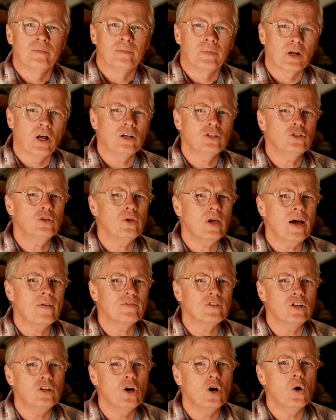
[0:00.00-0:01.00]
But also you have
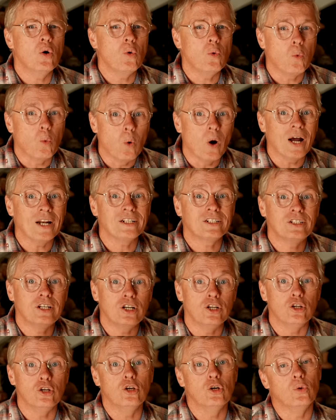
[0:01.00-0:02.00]
to know what to
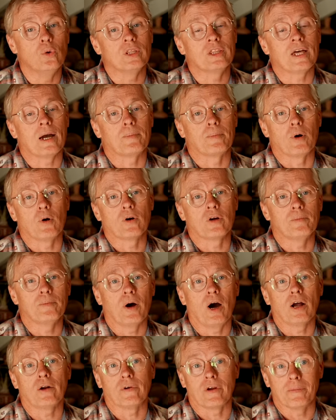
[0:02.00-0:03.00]
do with that broken
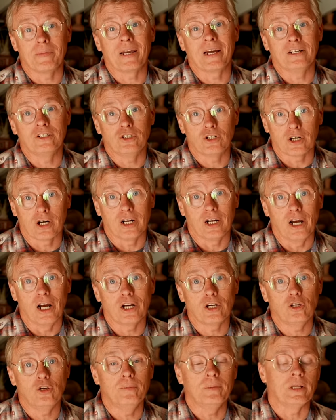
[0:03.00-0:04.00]
pottery because you're going to
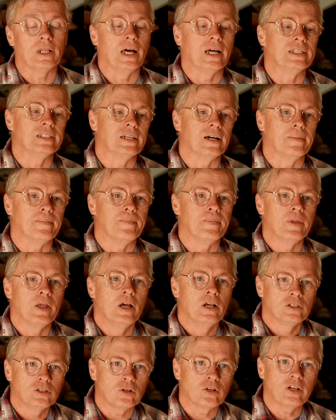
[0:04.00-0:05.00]
accumulate some.
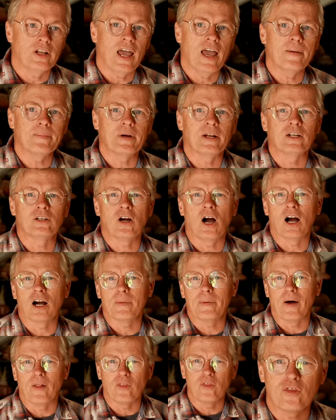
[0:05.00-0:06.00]
So today I'm going to talk
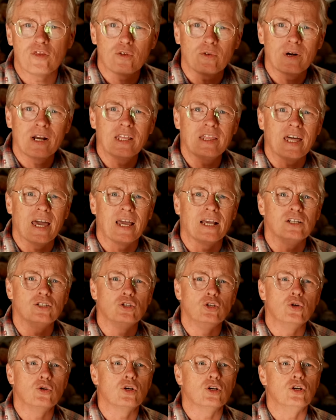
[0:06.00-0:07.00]
about 3 things
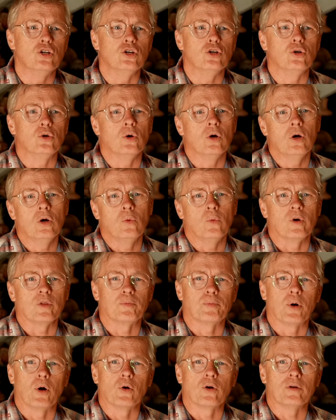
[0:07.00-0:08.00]
you can do
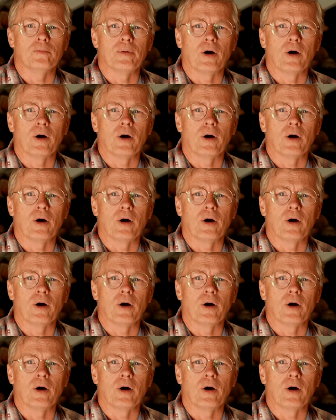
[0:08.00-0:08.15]
with broken